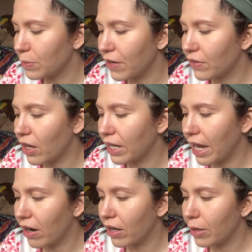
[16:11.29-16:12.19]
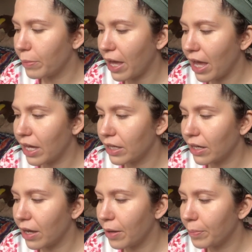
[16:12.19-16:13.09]
but I've got Arab and
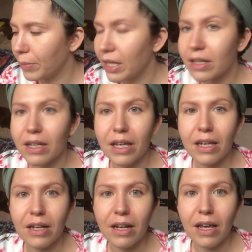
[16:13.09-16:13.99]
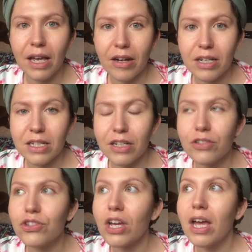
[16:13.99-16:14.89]
Indian
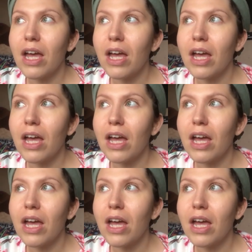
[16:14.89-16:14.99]
heritage,